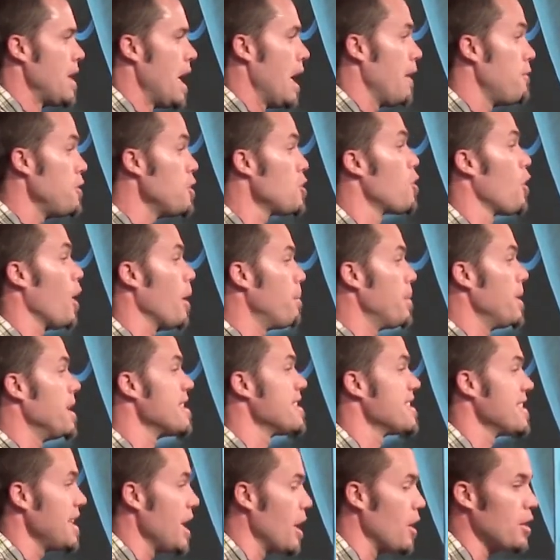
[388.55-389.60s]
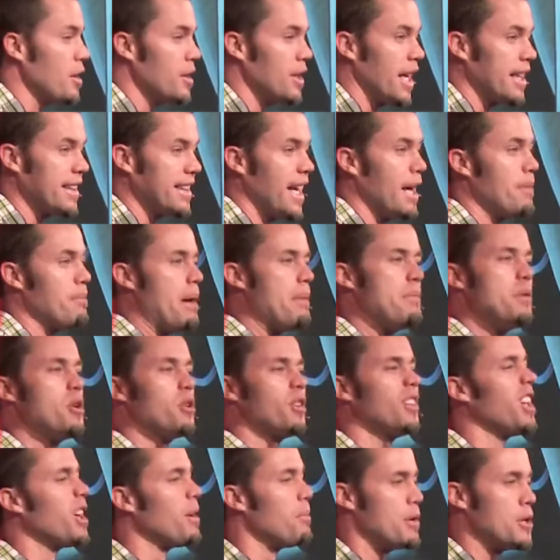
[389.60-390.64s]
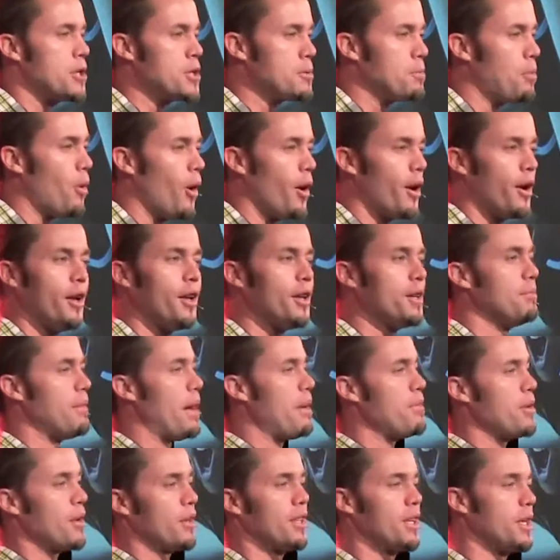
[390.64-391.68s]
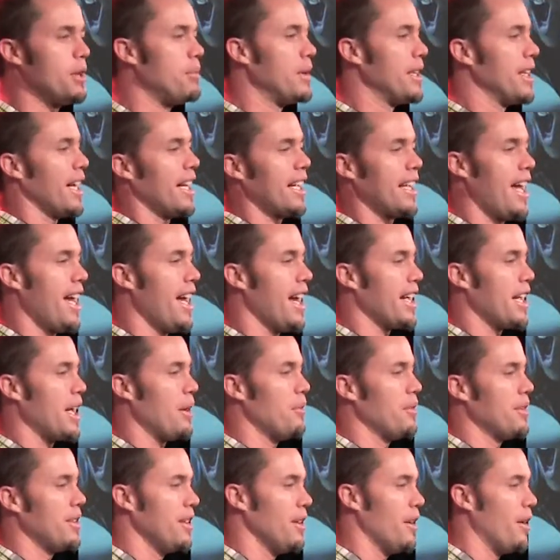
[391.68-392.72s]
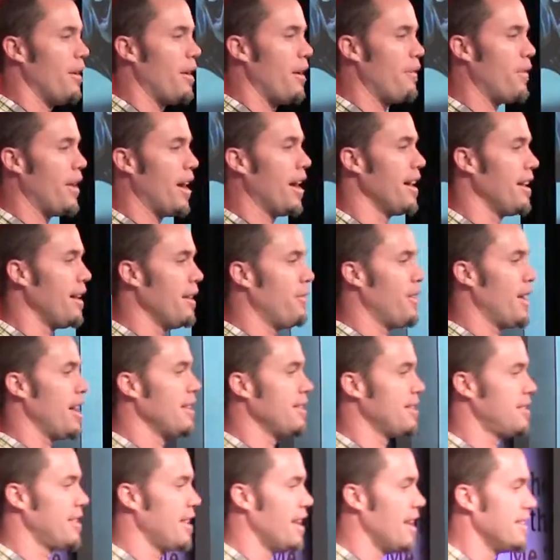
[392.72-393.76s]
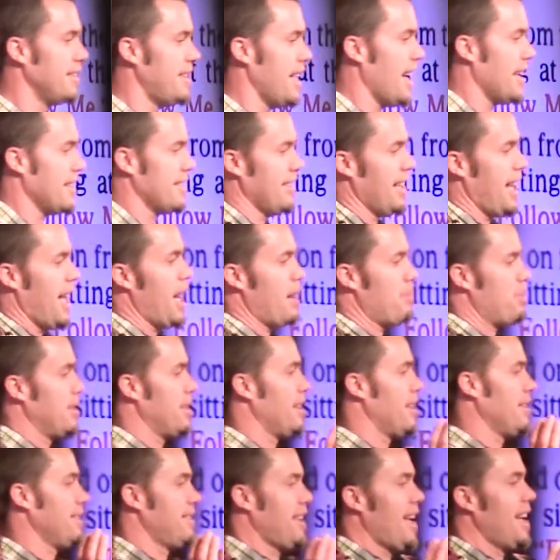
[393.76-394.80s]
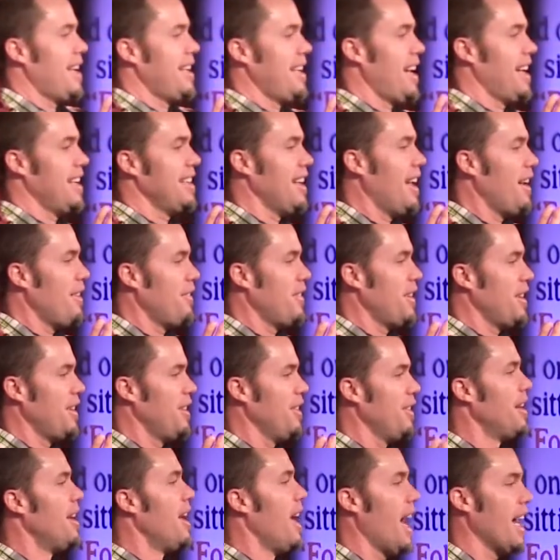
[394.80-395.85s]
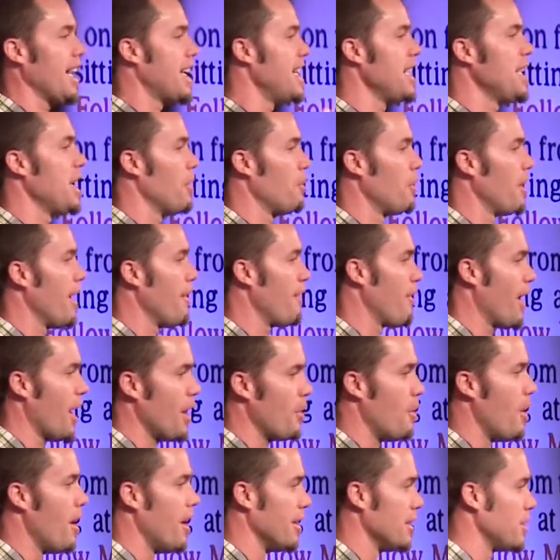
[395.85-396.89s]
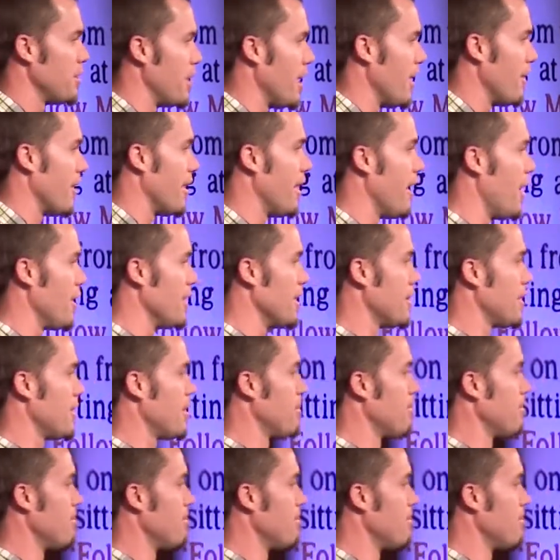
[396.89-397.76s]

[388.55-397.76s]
If you grew up in a scenario like that, maybe you're a little bit spoiled. Maybe you're a little bit like, hey, I get, you know, if I, if I sit on dad's lap and tell him, Daddy, I love you, I can get whatever I want, whatever, all the